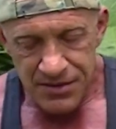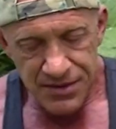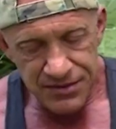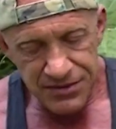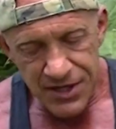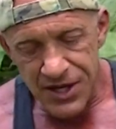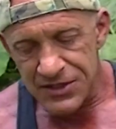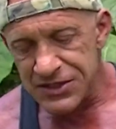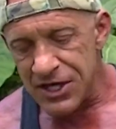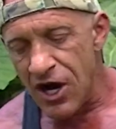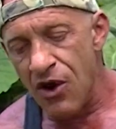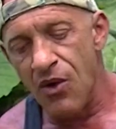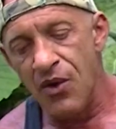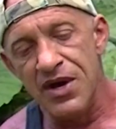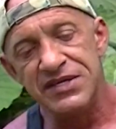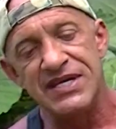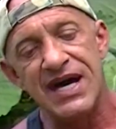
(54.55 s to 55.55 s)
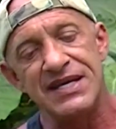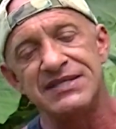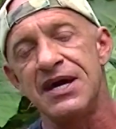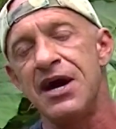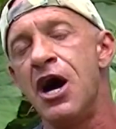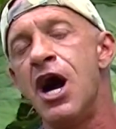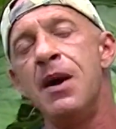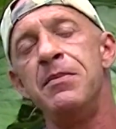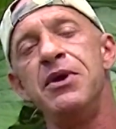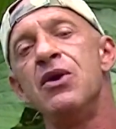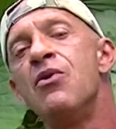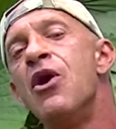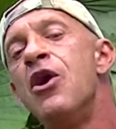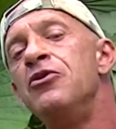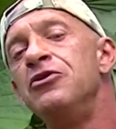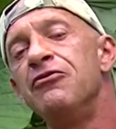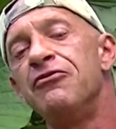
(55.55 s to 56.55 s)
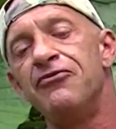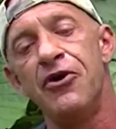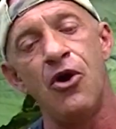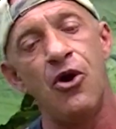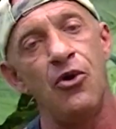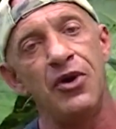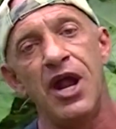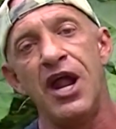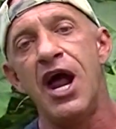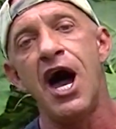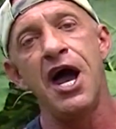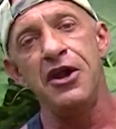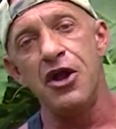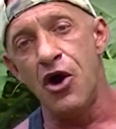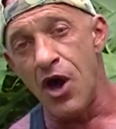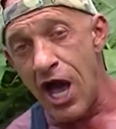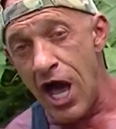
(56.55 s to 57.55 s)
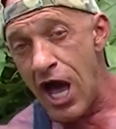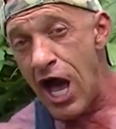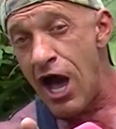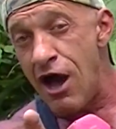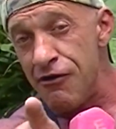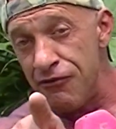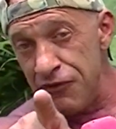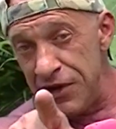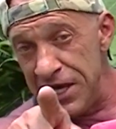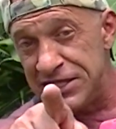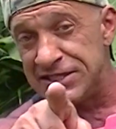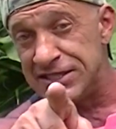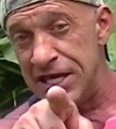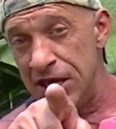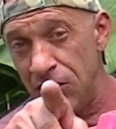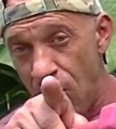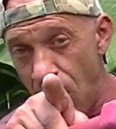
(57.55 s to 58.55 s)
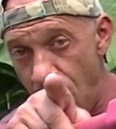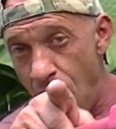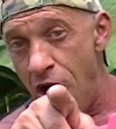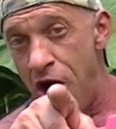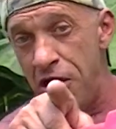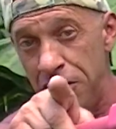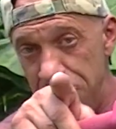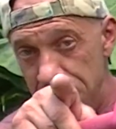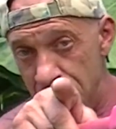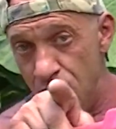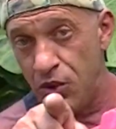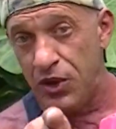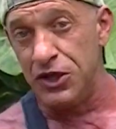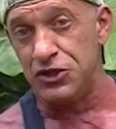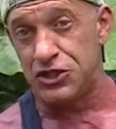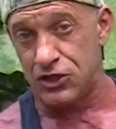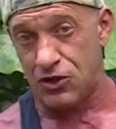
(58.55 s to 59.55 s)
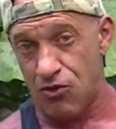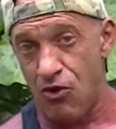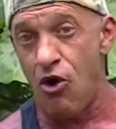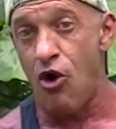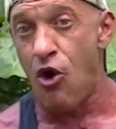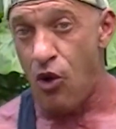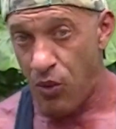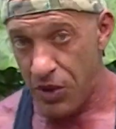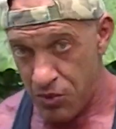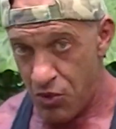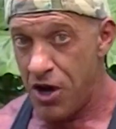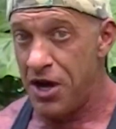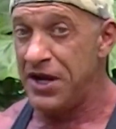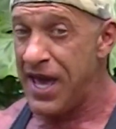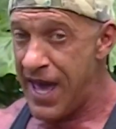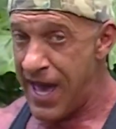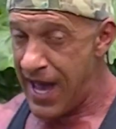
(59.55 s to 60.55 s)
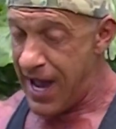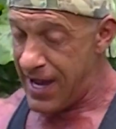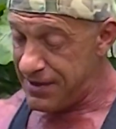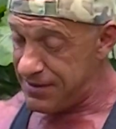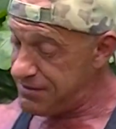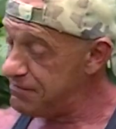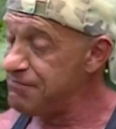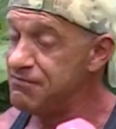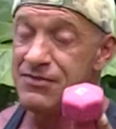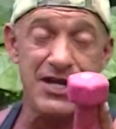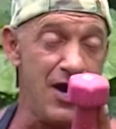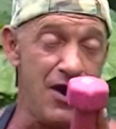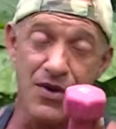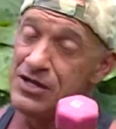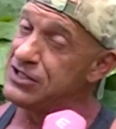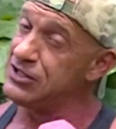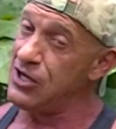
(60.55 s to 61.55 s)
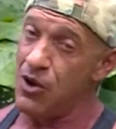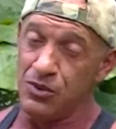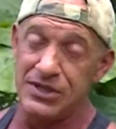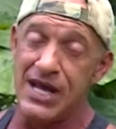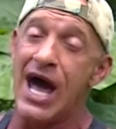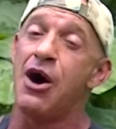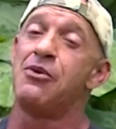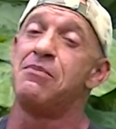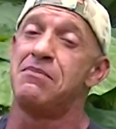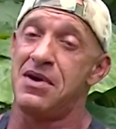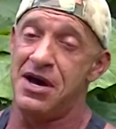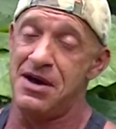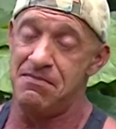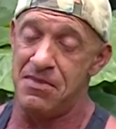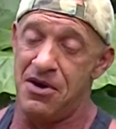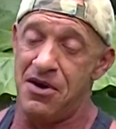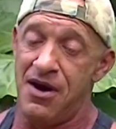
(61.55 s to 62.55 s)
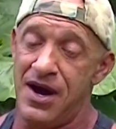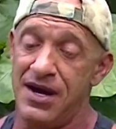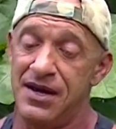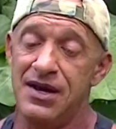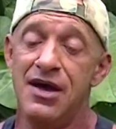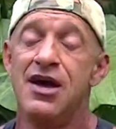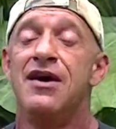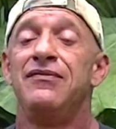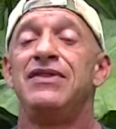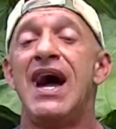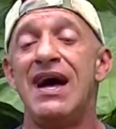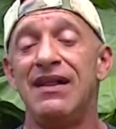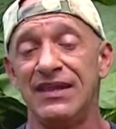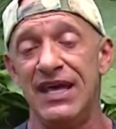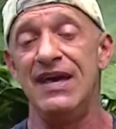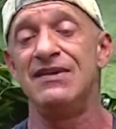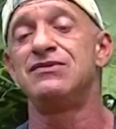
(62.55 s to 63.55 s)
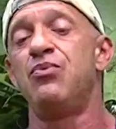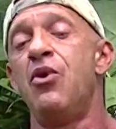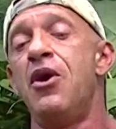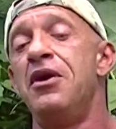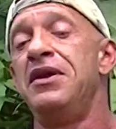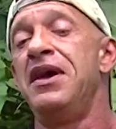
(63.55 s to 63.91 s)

there's always that time you're on your phone, and I know every single one of you can scroll with one hand. There is no doubt in my mind. That leaves one